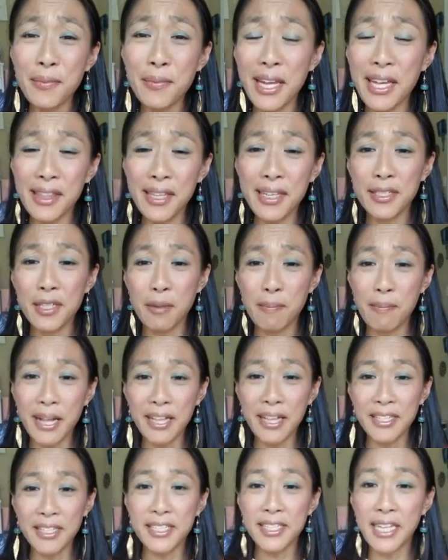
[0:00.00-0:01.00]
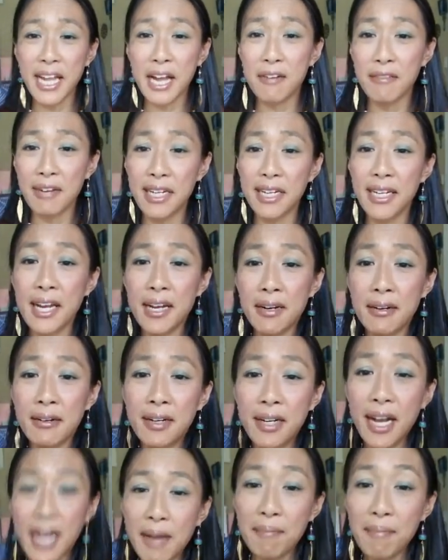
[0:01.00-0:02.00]

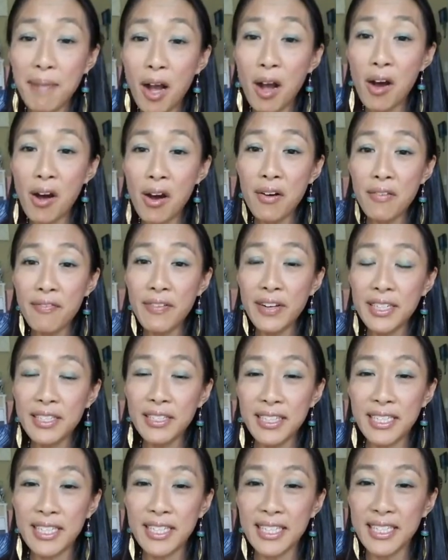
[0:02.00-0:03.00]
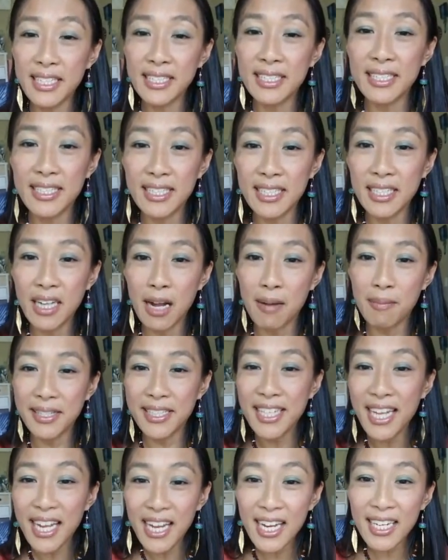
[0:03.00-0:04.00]
But that's kind of the way things are balancing out
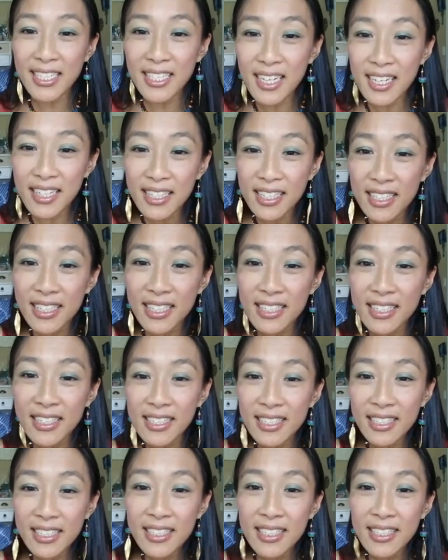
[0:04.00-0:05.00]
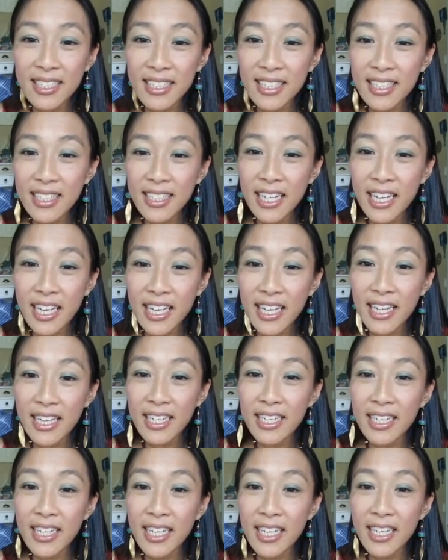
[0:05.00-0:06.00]
right now. I'm finally getting to
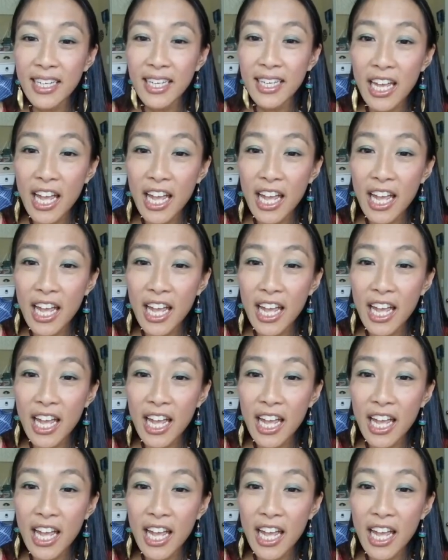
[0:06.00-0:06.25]
see comments.